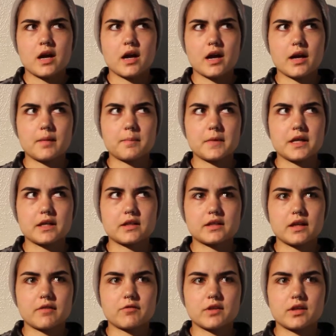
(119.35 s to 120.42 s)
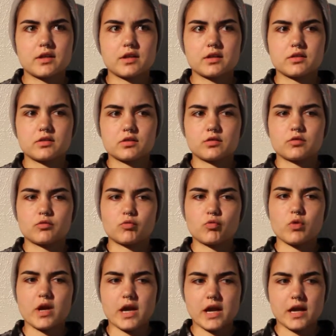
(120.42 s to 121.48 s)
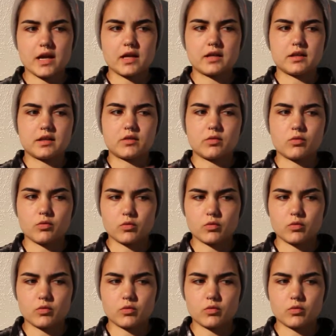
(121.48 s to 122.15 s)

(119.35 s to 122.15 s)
I make everything turn red and